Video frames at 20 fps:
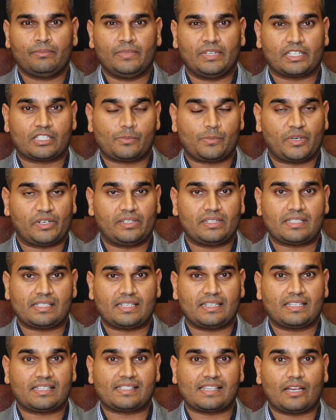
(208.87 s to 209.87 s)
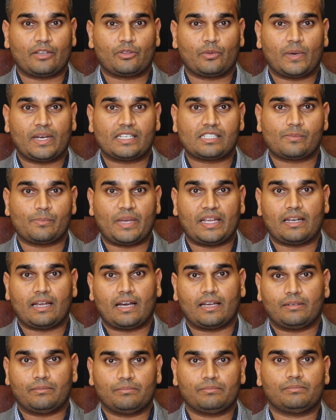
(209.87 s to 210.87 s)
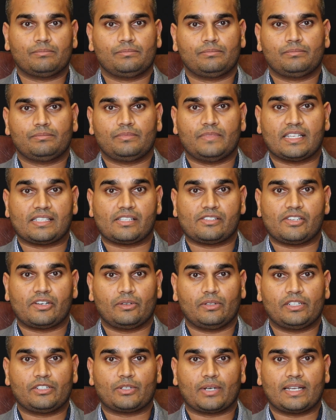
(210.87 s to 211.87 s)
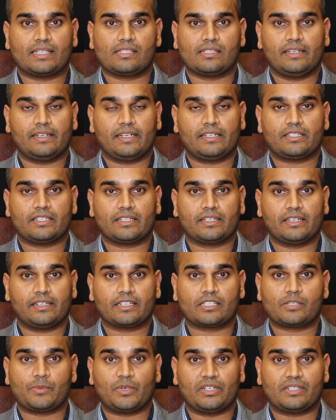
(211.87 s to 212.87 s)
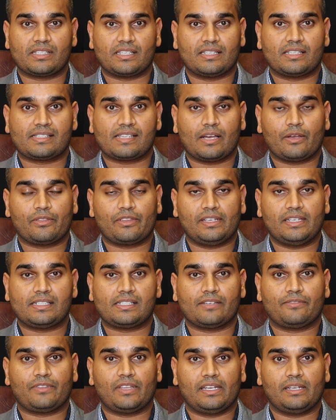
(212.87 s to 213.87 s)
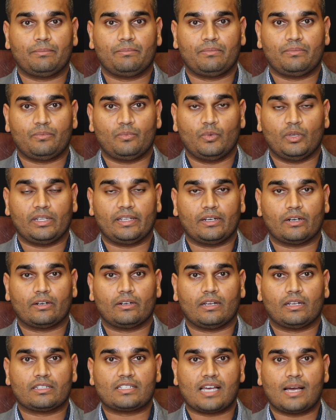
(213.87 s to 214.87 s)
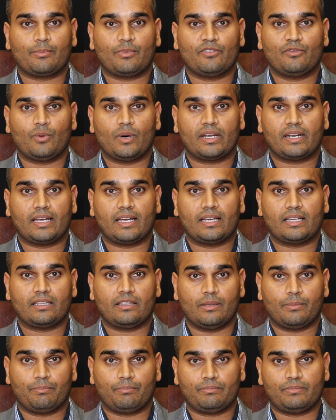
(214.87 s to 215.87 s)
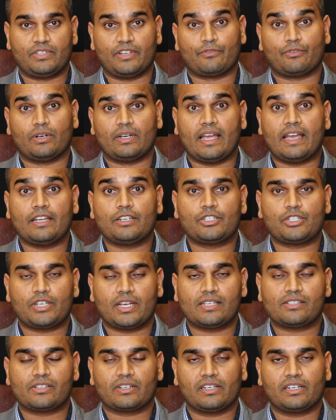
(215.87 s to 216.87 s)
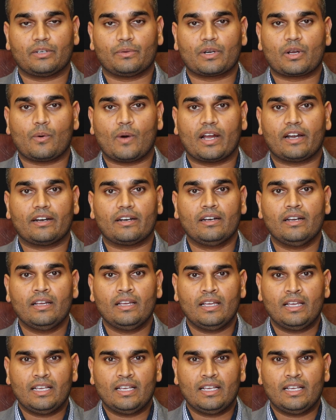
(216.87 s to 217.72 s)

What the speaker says: experienced in the Southwest may not necessarily translate into a good experience in the Southeast if they really aren't on top of what the different AHJs are going to require.